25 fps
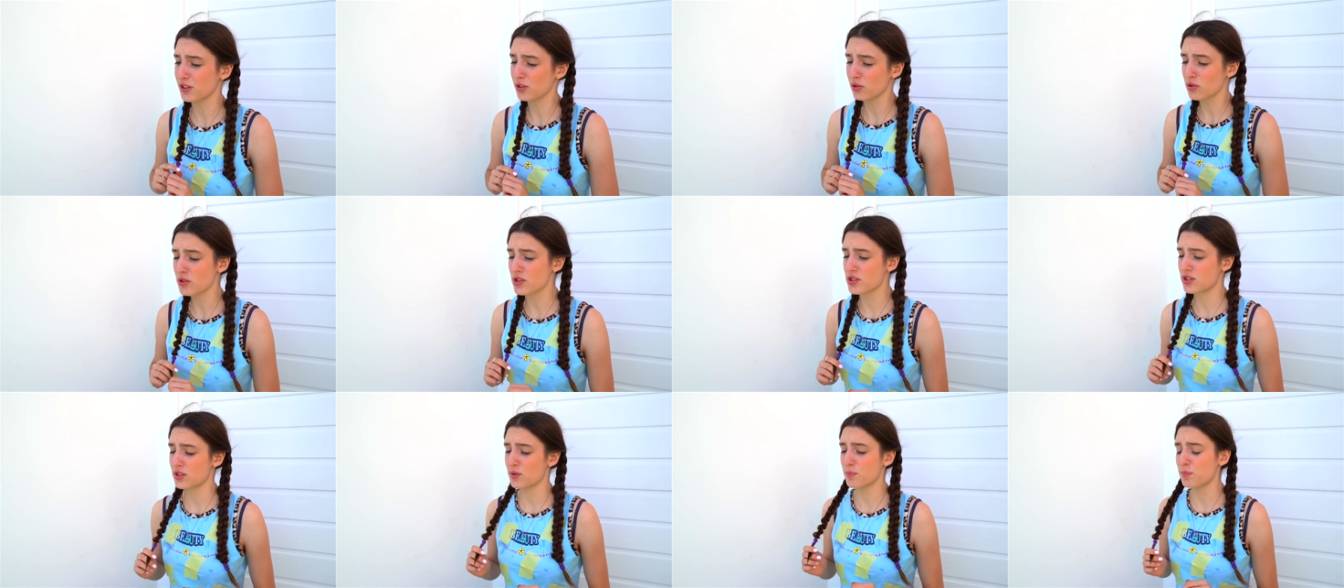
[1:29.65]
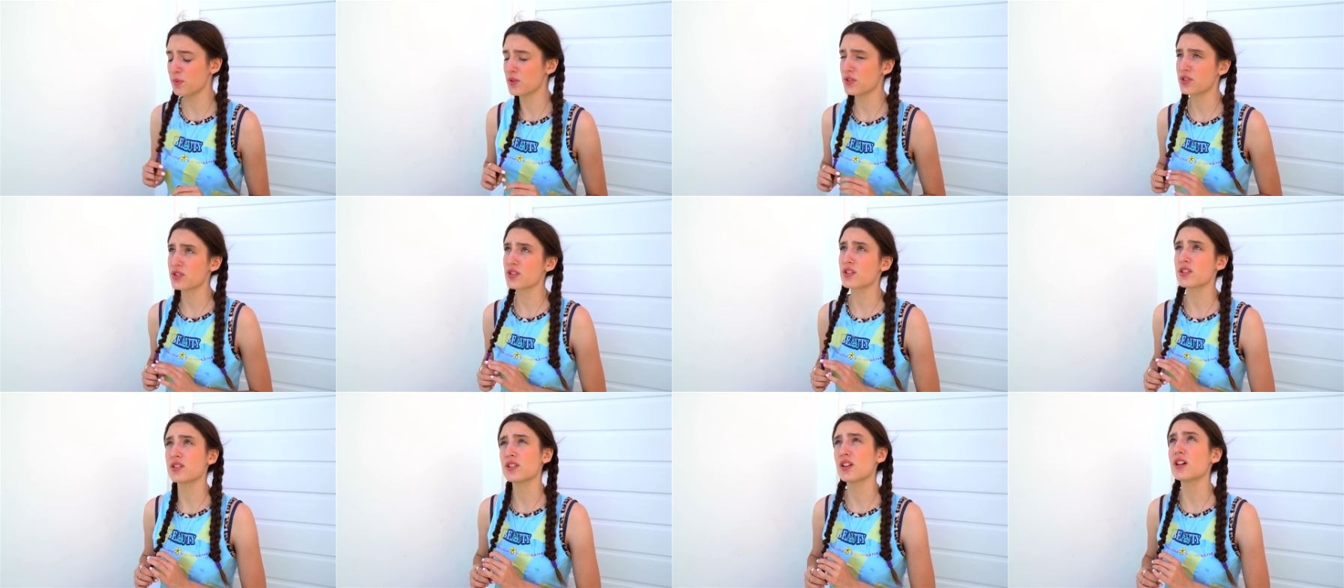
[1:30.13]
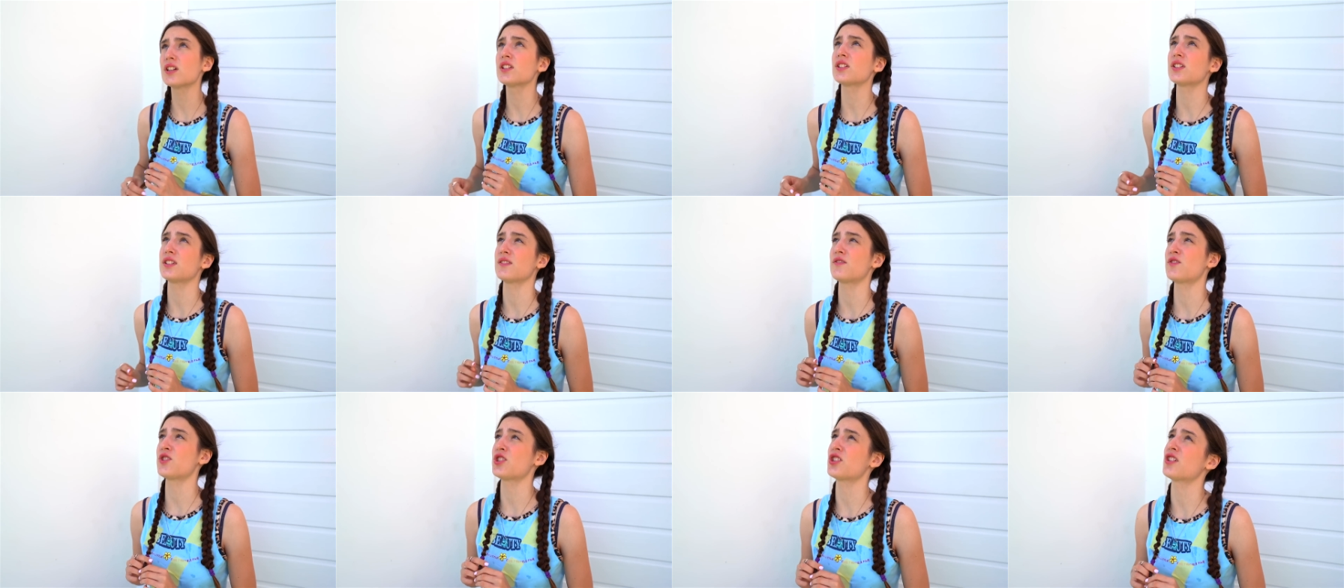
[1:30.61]
drunk yesterday's
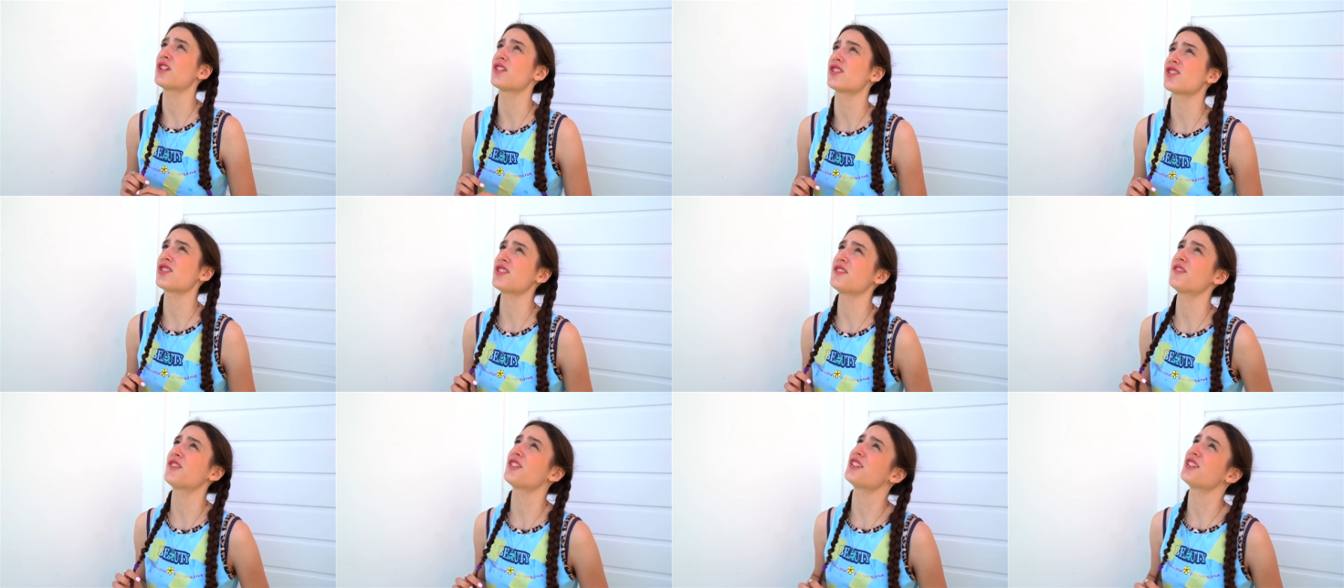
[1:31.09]
raindrops at